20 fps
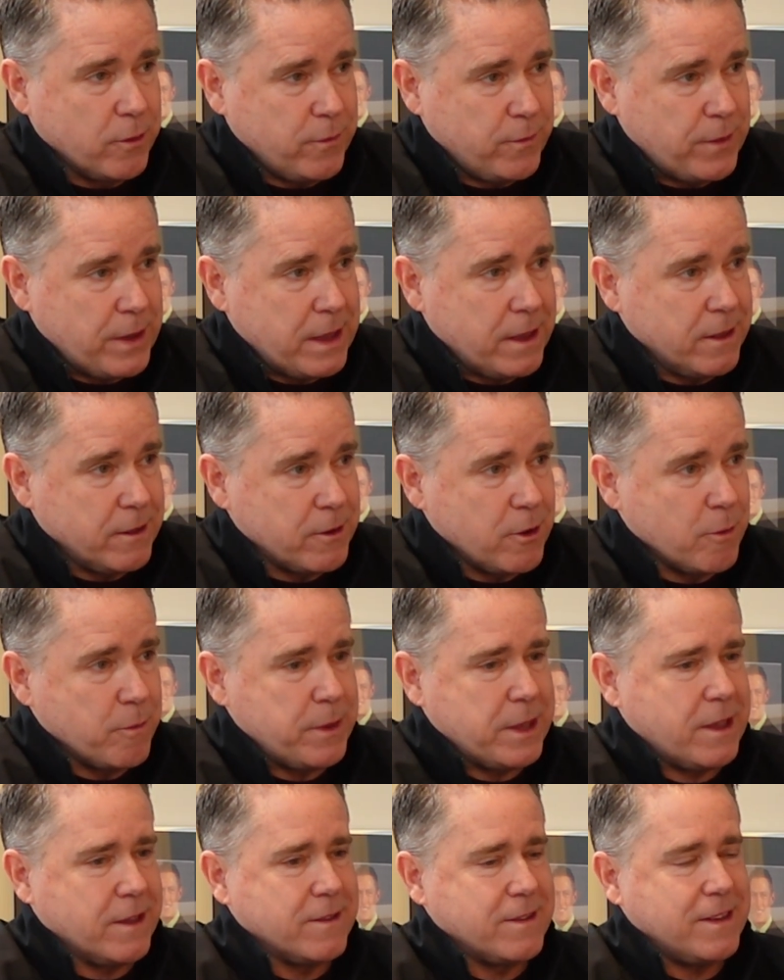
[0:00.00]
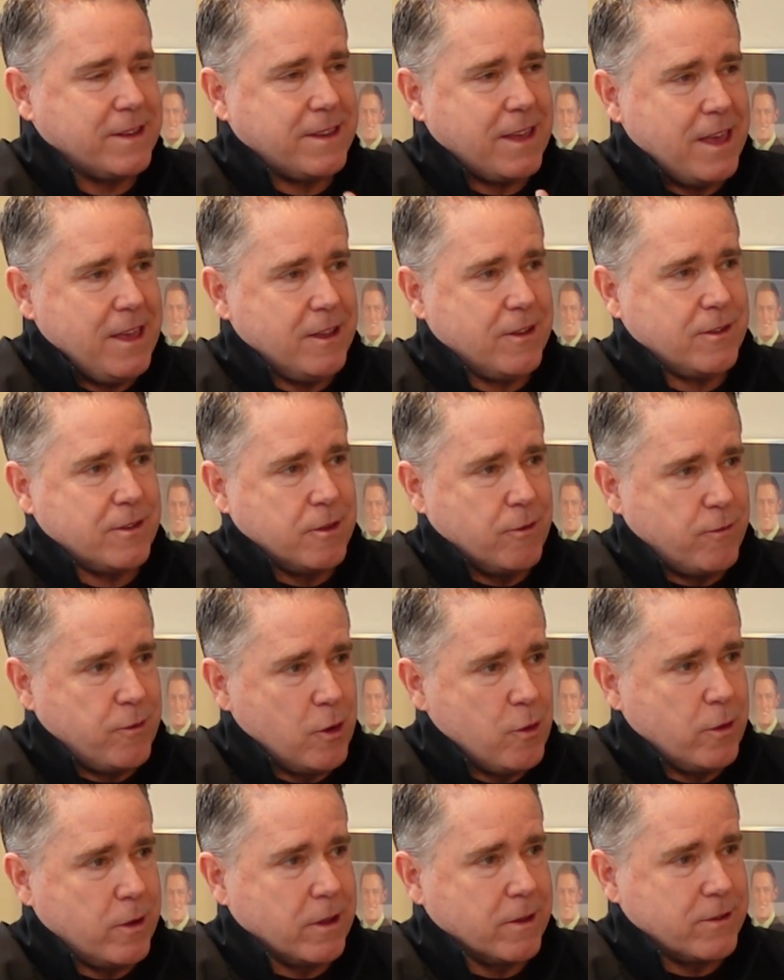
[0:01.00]
failure because it takes the
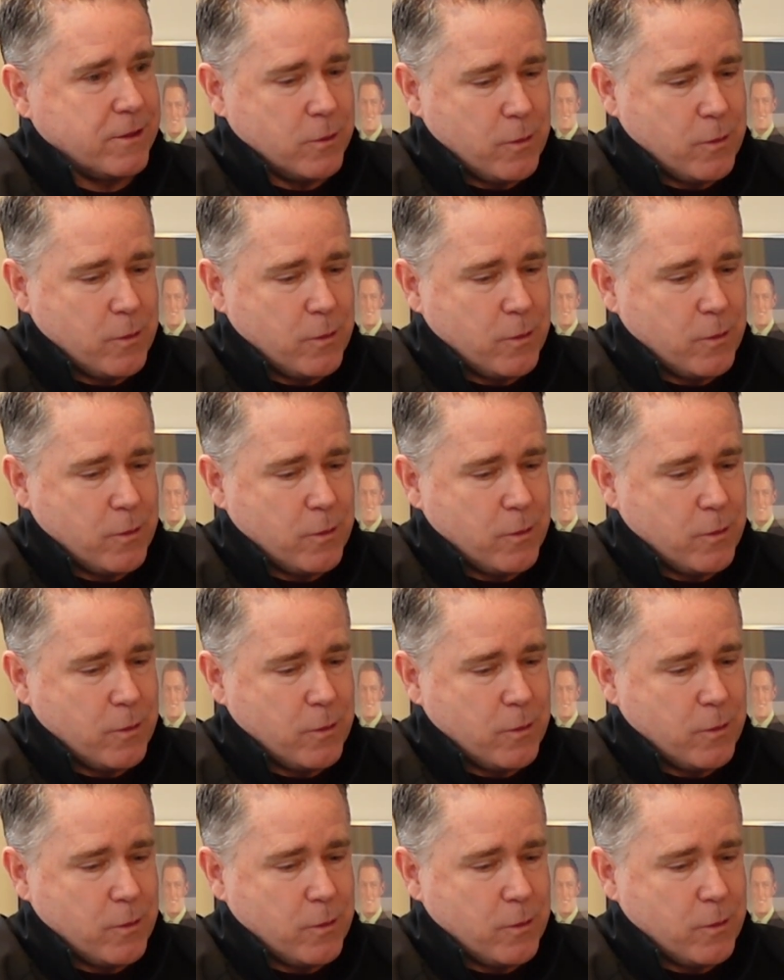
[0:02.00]
focus